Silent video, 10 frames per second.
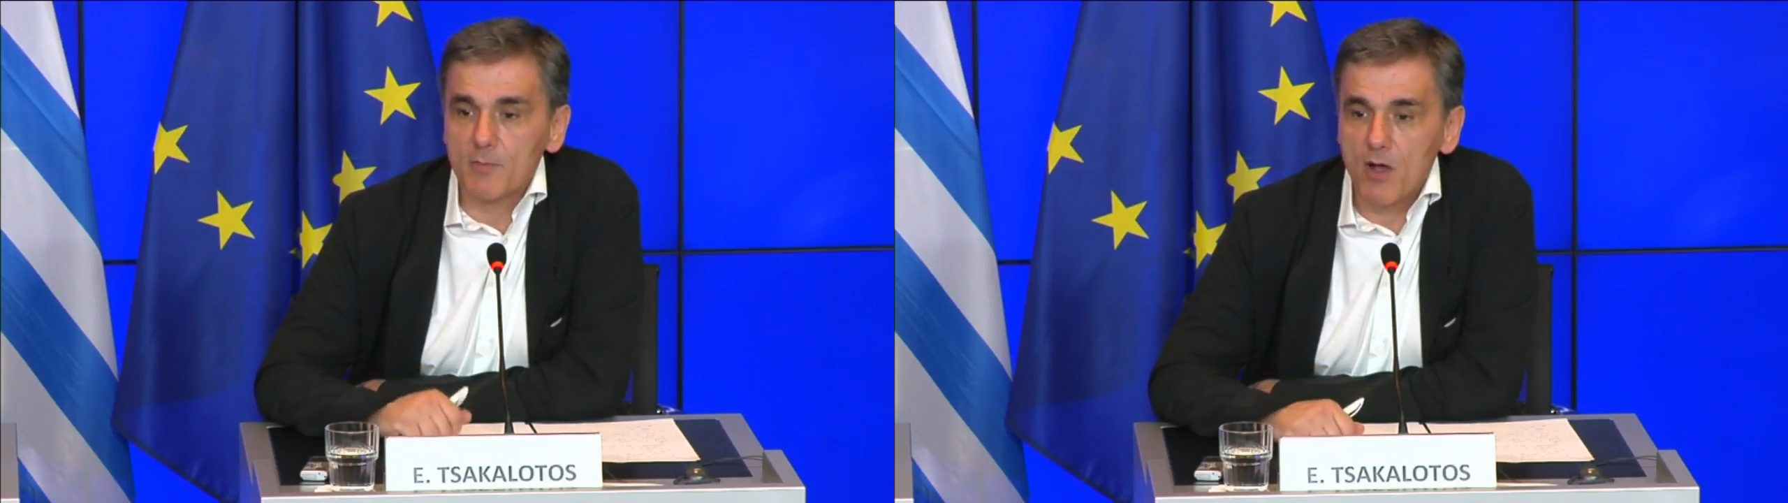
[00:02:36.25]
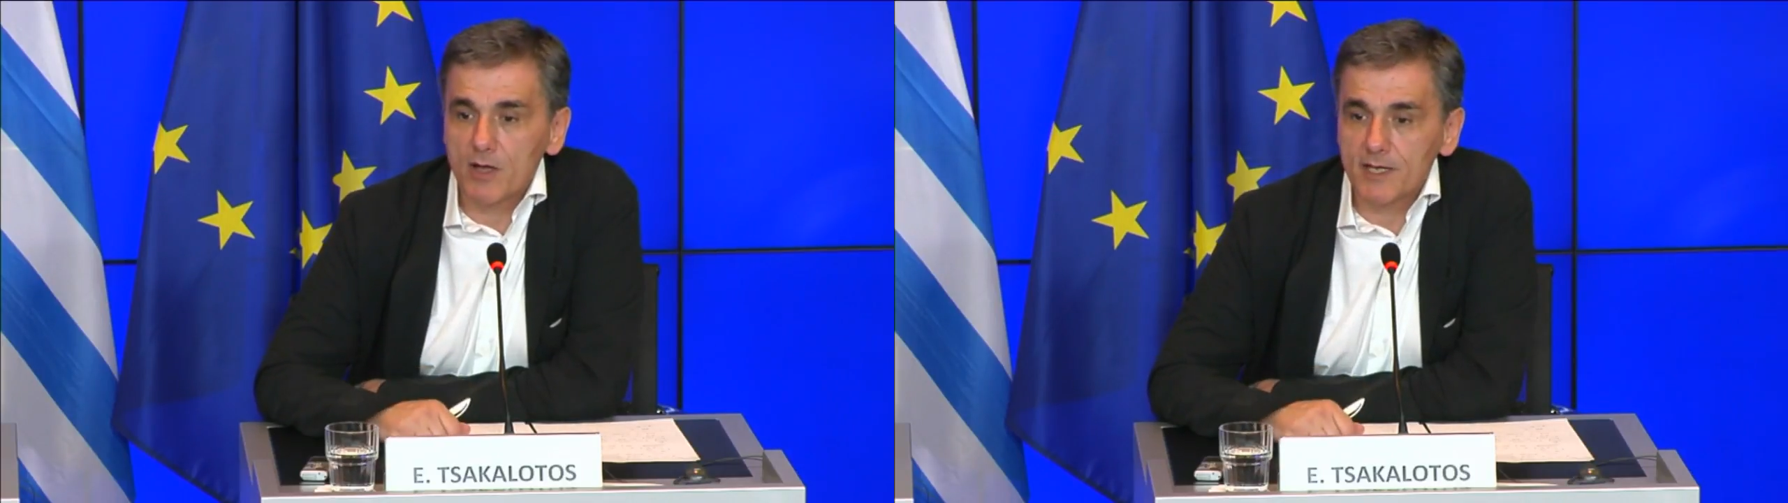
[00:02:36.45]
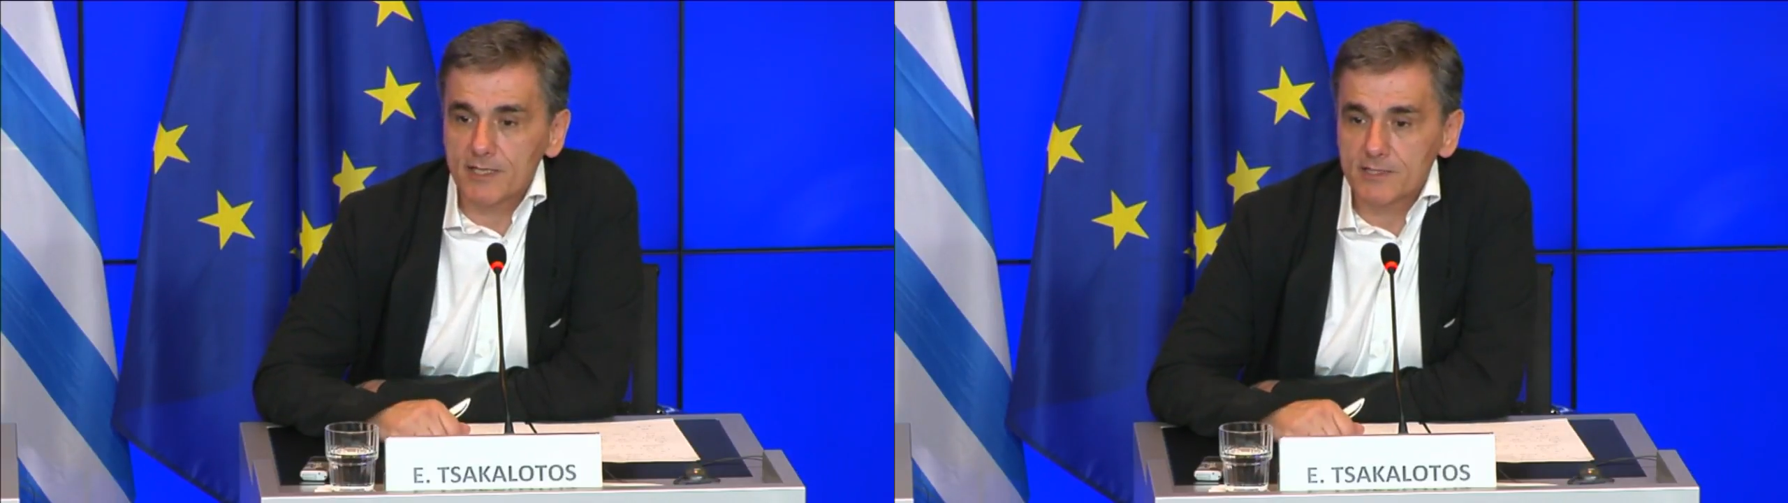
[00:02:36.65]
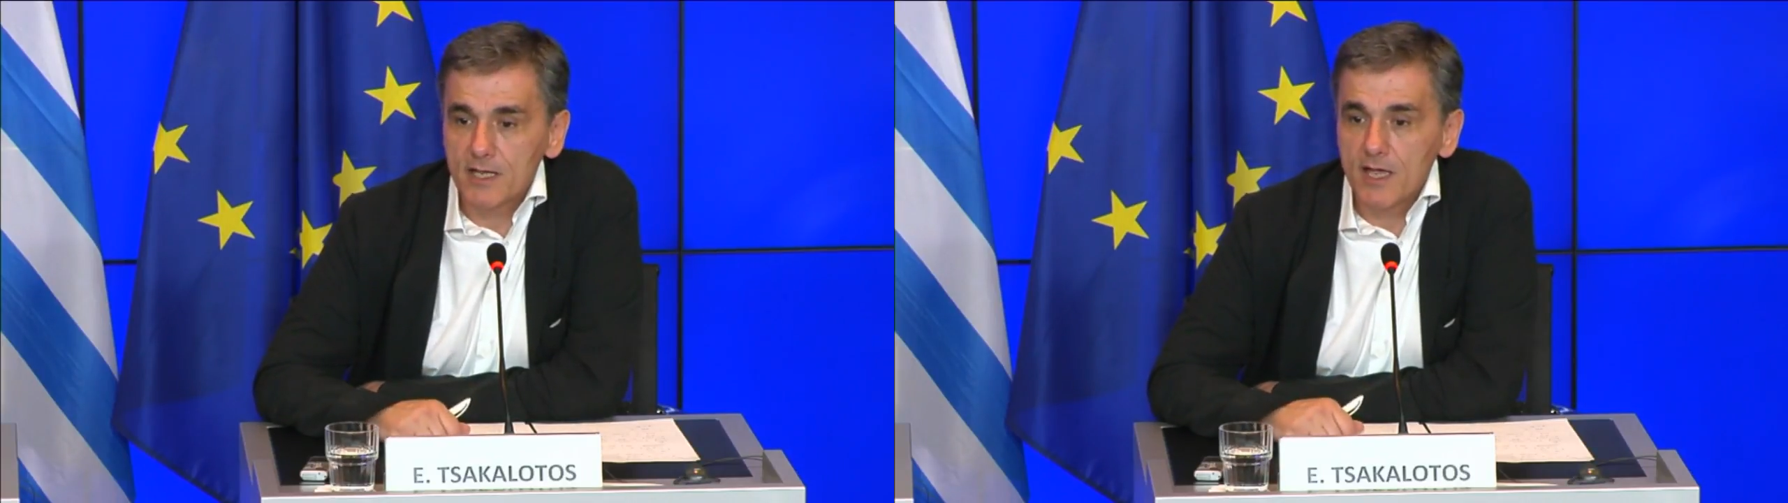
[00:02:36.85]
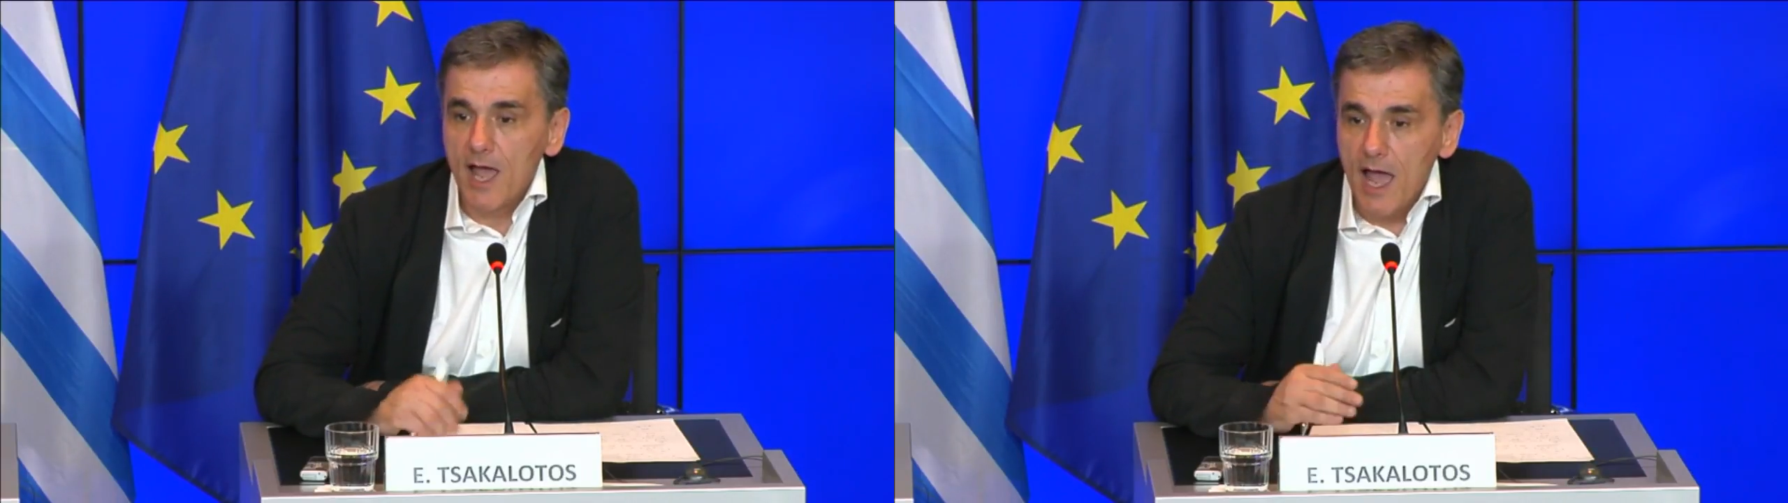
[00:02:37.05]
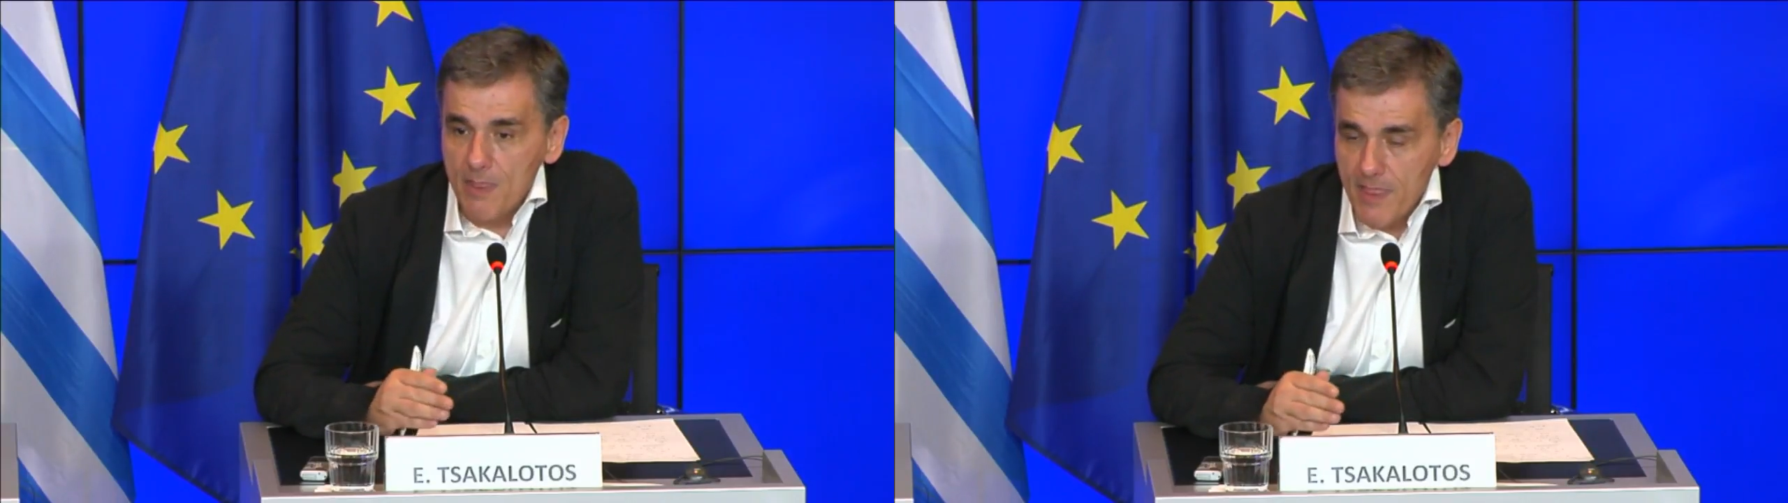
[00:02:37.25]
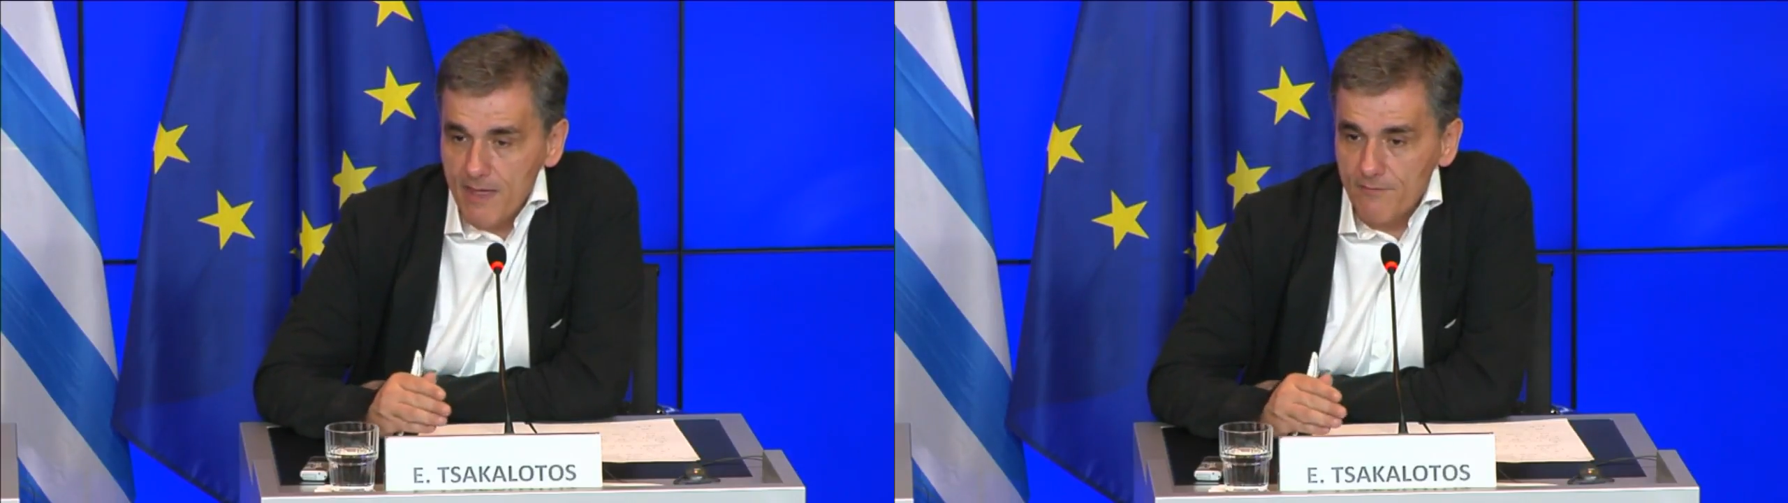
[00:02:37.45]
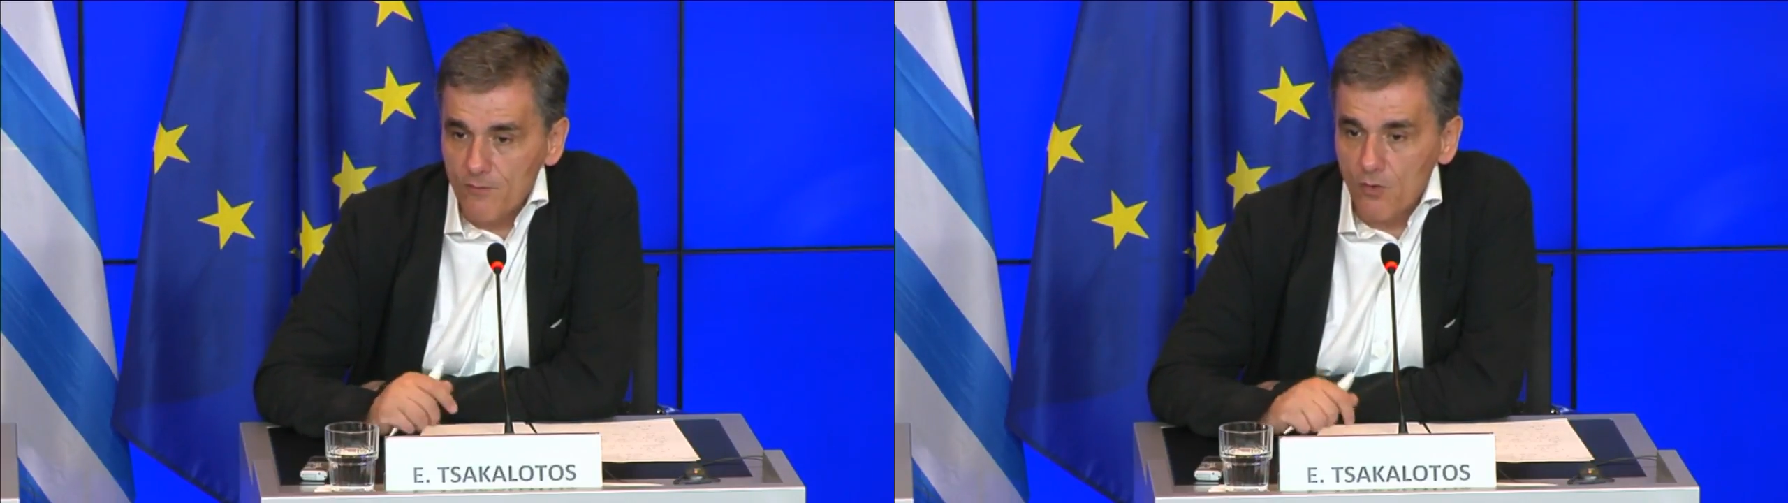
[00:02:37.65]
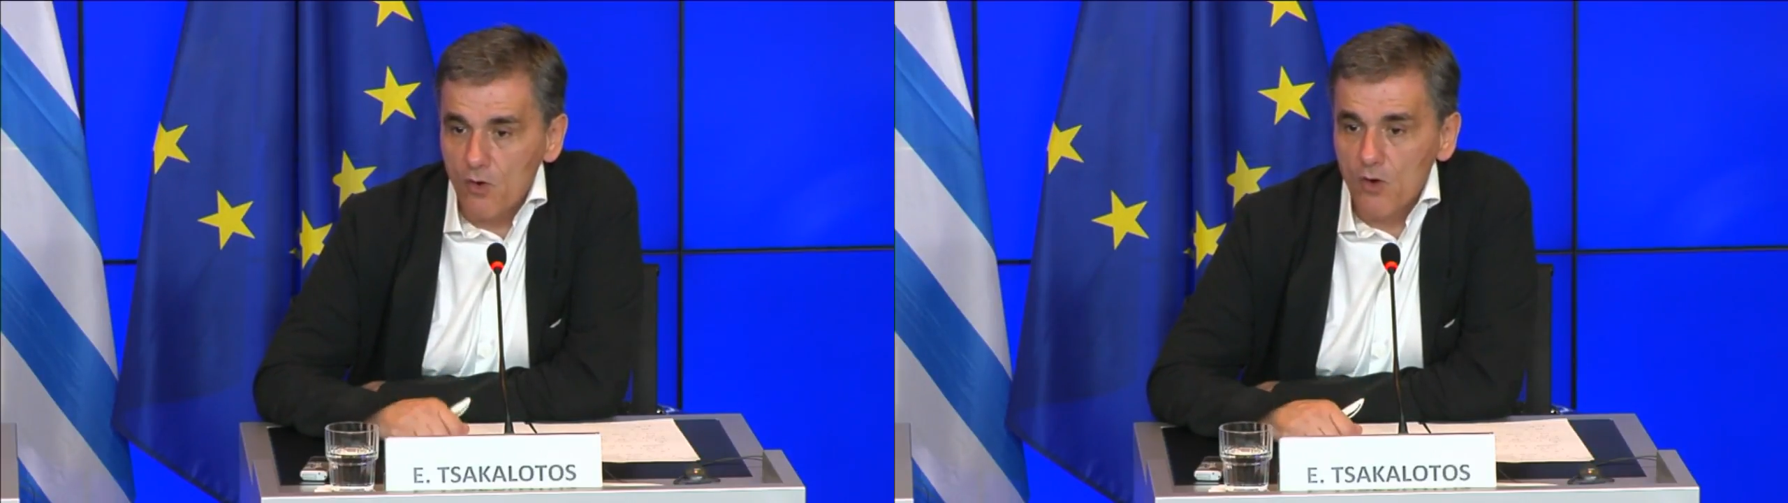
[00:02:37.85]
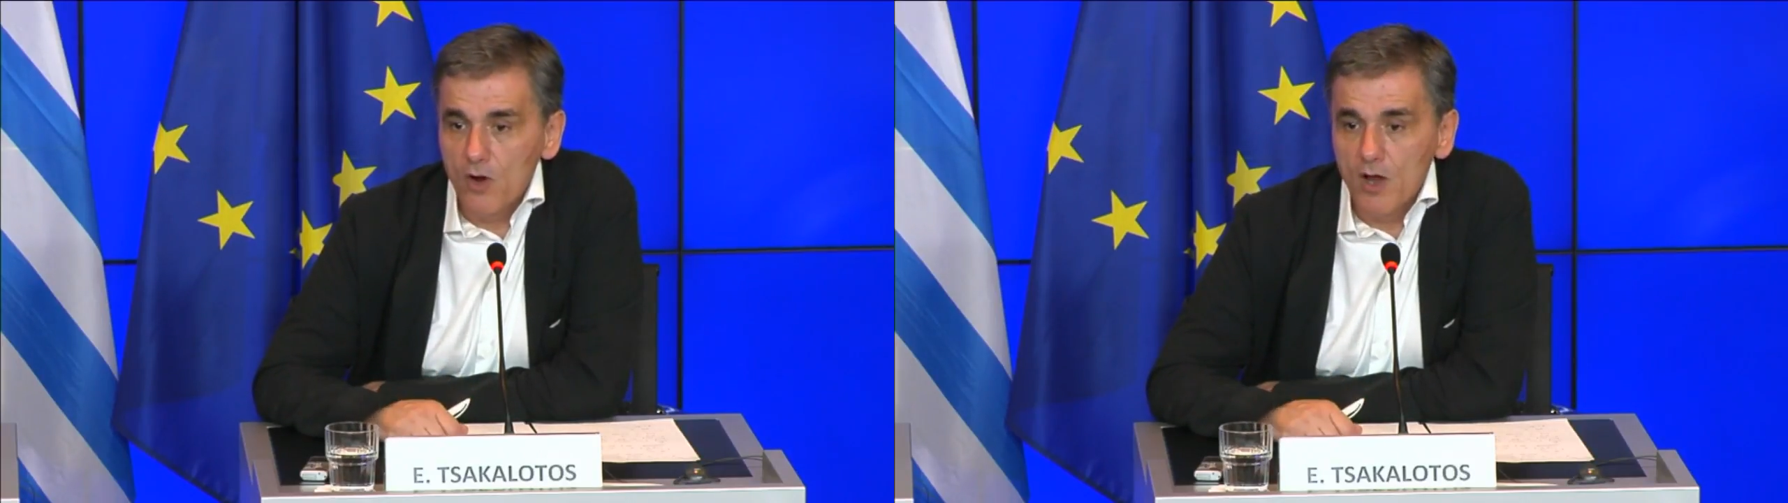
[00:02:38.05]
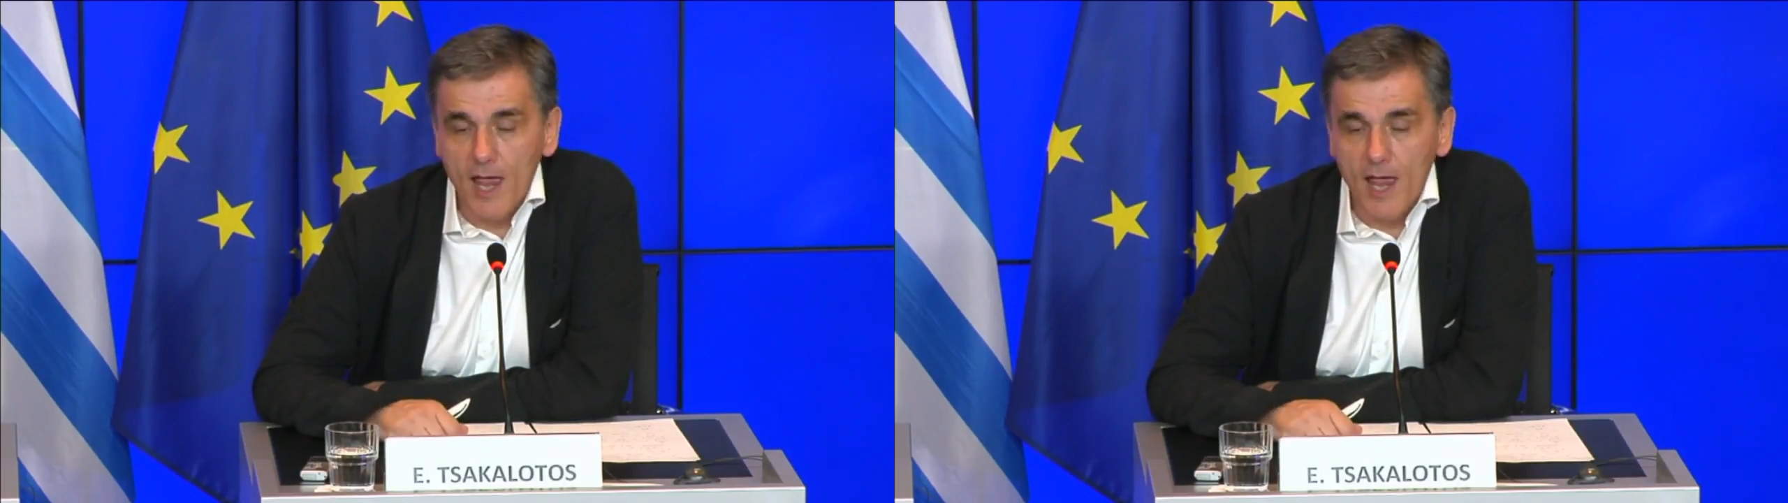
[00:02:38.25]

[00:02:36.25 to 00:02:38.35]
market and therefore